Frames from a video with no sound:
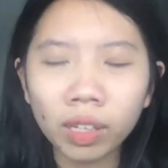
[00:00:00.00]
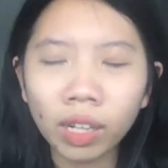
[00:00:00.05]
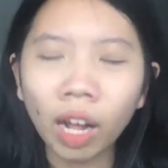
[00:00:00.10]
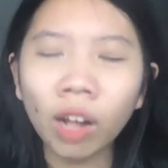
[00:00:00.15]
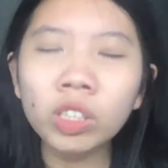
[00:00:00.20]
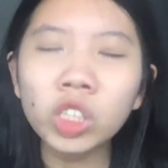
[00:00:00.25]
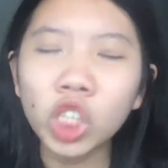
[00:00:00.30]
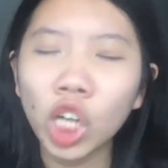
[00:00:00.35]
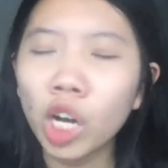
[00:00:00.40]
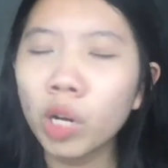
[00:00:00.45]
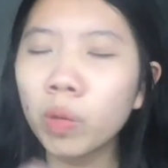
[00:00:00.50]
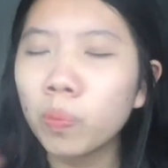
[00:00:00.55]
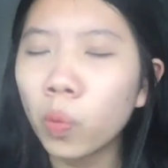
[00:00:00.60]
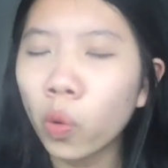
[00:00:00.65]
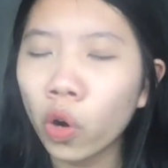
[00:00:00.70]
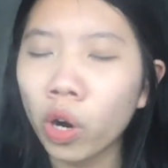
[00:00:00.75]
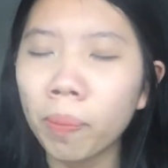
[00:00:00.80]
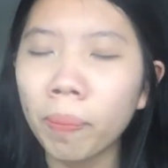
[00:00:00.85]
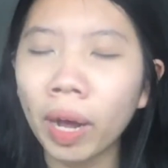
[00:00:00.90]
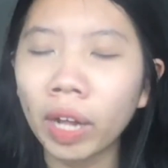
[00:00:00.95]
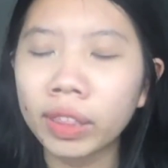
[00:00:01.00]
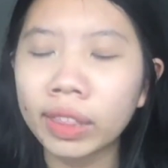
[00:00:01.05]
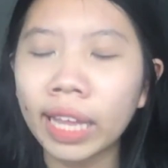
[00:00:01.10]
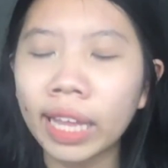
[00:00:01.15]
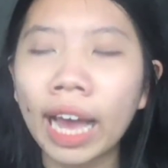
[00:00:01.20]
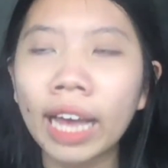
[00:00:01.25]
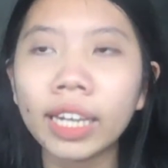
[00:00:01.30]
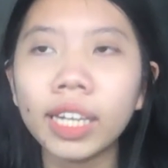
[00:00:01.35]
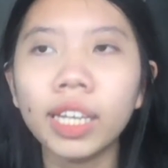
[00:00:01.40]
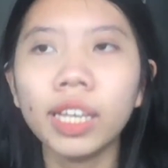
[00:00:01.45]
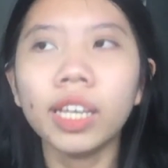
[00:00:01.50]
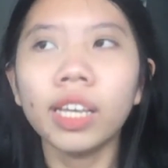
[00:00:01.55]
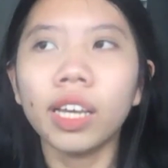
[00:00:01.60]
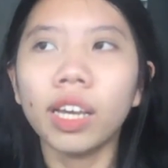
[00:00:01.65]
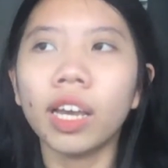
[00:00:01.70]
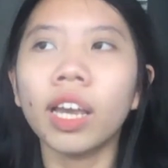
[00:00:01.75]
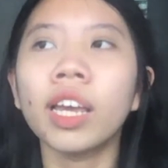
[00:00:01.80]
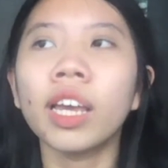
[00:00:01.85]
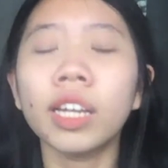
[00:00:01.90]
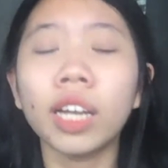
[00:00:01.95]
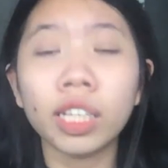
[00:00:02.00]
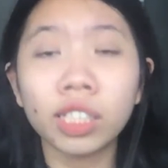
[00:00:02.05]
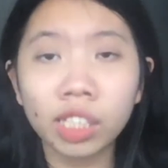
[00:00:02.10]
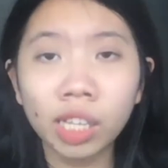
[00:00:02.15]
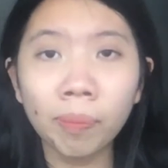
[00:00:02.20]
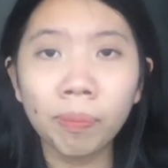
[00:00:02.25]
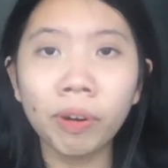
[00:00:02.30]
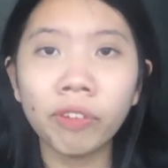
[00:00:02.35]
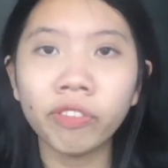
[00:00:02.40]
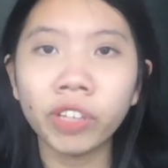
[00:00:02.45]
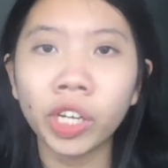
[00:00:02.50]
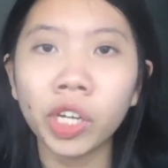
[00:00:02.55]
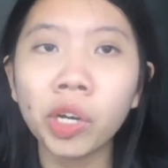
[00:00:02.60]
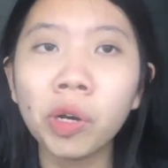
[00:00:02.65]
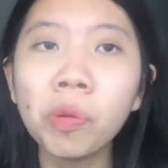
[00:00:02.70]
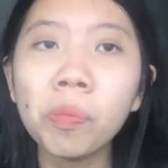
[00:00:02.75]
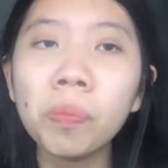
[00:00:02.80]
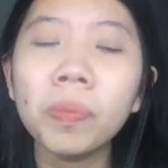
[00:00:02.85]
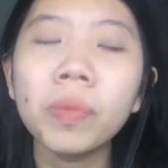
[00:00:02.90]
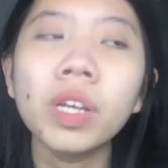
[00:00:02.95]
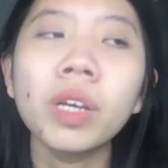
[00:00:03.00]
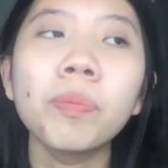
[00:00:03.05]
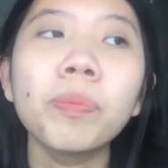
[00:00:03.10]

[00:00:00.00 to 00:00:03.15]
I'll talk more about that in a separate video,